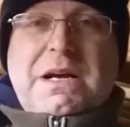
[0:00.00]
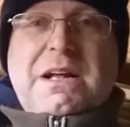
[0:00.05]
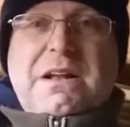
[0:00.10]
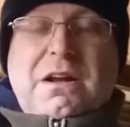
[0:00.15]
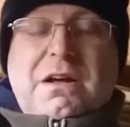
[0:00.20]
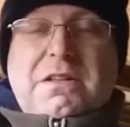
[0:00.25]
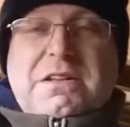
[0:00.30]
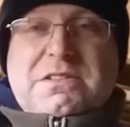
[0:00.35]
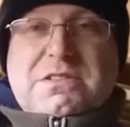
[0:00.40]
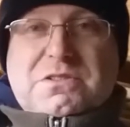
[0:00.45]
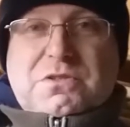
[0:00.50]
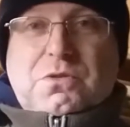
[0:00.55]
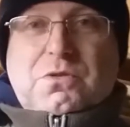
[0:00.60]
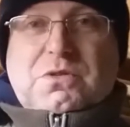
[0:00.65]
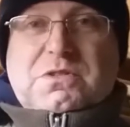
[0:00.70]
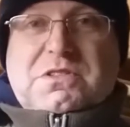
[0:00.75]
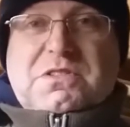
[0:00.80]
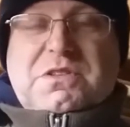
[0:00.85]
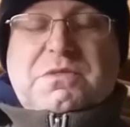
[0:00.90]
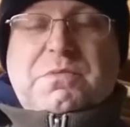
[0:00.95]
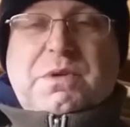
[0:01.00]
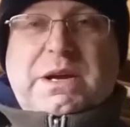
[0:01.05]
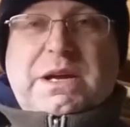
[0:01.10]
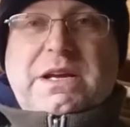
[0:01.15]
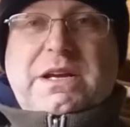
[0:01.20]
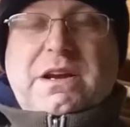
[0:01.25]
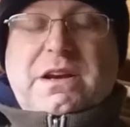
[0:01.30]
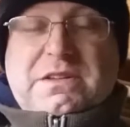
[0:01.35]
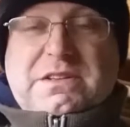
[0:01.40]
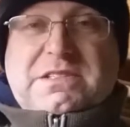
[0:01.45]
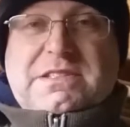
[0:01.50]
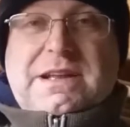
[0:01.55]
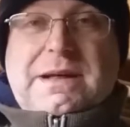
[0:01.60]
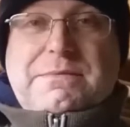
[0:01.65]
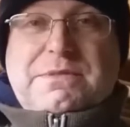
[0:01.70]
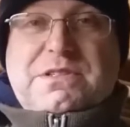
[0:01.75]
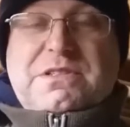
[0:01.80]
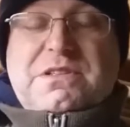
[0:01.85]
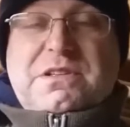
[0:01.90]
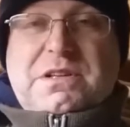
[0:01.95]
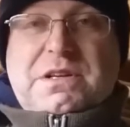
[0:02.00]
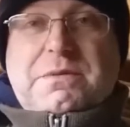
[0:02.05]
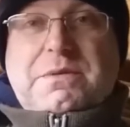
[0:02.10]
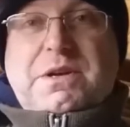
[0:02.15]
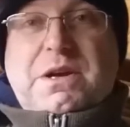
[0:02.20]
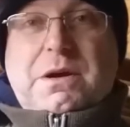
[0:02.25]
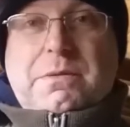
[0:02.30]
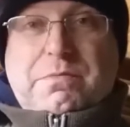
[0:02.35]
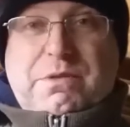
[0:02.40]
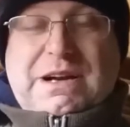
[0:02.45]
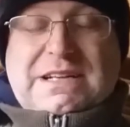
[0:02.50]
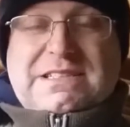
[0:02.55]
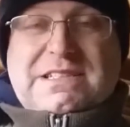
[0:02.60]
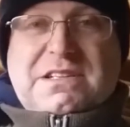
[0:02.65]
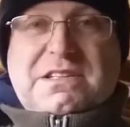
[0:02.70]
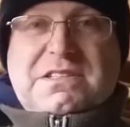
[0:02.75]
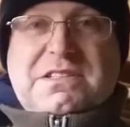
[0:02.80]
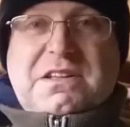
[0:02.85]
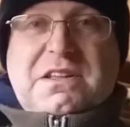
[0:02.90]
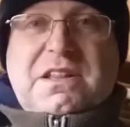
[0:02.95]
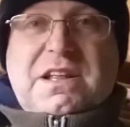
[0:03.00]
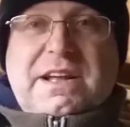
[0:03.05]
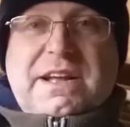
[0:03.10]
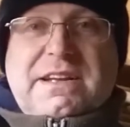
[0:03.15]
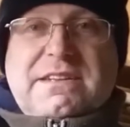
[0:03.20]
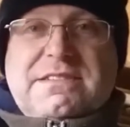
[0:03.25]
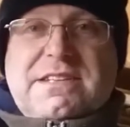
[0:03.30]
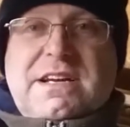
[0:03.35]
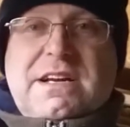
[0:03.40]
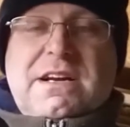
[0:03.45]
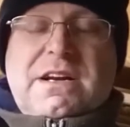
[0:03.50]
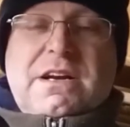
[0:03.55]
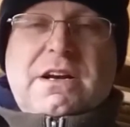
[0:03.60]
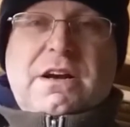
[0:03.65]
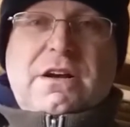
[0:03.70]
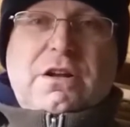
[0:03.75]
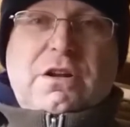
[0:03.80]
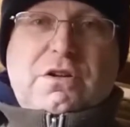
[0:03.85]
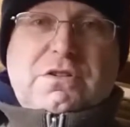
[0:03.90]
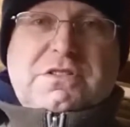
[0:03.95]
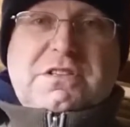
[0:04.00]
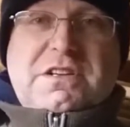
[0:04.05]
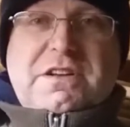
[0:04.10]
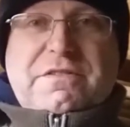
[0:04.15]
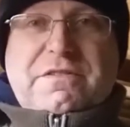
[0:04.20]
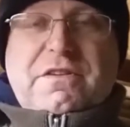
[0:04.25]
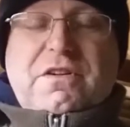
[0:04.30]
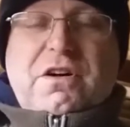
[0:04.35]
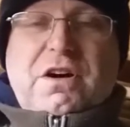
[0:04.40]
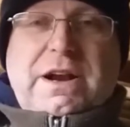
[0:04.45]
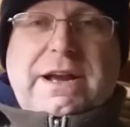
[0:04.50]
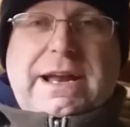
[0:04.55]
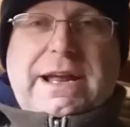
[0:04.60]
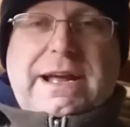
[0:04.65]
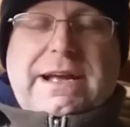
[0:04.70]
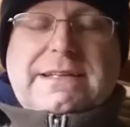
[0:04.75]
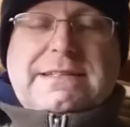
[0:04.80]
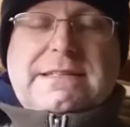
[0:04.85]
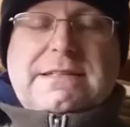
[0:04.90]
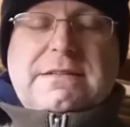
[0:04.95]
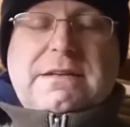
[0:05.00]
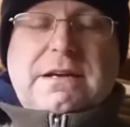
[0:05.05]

like the stalks to me, the stems to the brassicas and things, lots of different ideas.